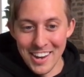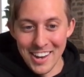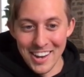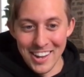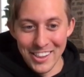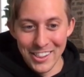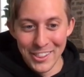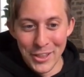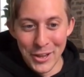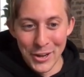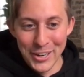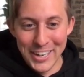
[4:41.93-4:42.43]

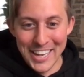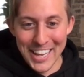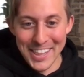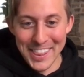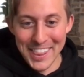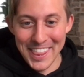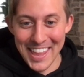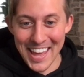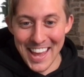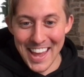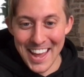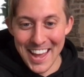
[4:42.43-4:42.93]
Look
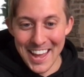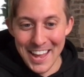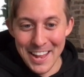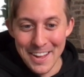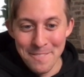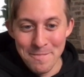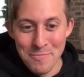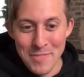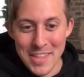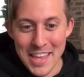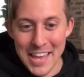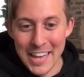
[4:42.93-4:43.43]
at
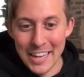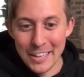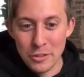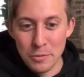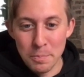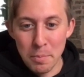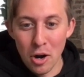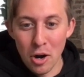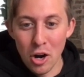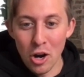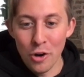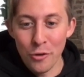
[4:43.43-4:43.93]
that.
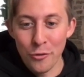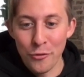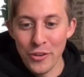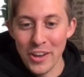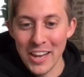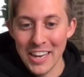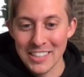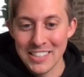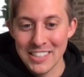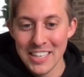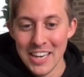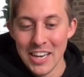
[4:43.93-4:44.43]
It's
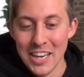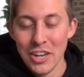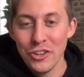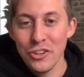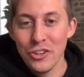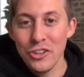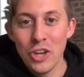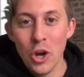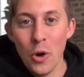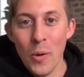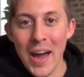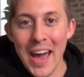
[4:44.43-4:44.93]
perfect.
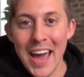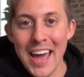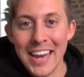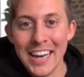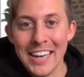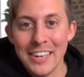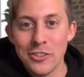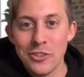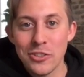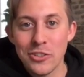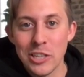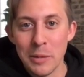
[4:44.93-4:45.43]
You can go
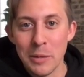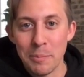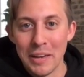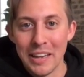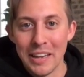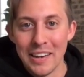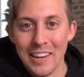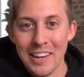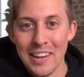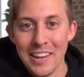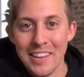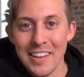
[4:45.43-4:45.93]
ahead and ship
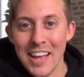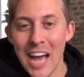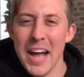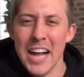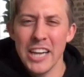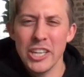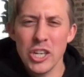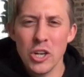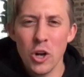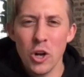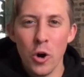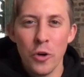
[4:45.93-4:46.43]
it.
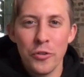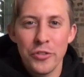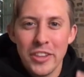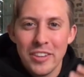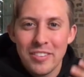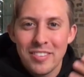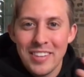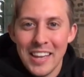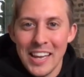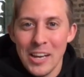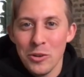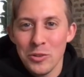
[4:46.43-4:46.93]
Imagine all of
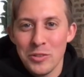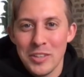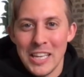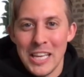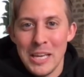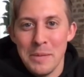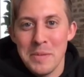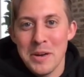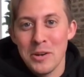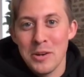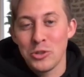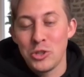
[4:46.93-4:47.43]
the sales
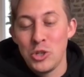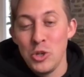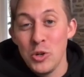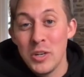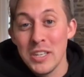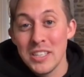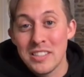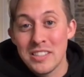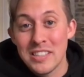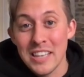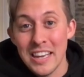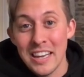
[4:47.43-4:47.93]
emails
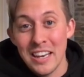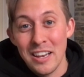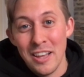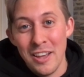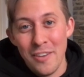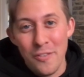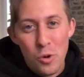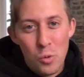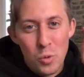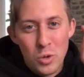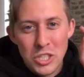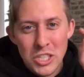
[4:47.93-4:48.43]
you could send
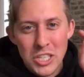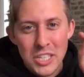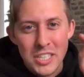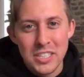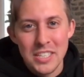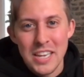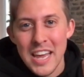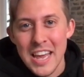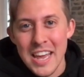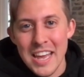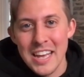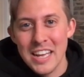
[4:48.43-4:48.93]
if it were
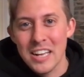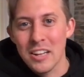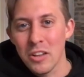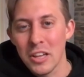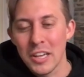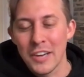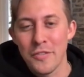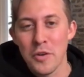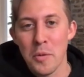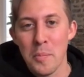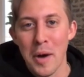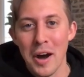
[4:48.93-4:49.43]
just a
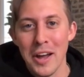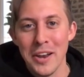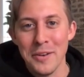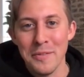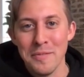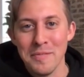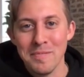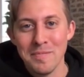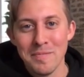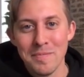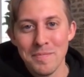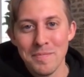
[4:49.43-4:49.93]
click of a button.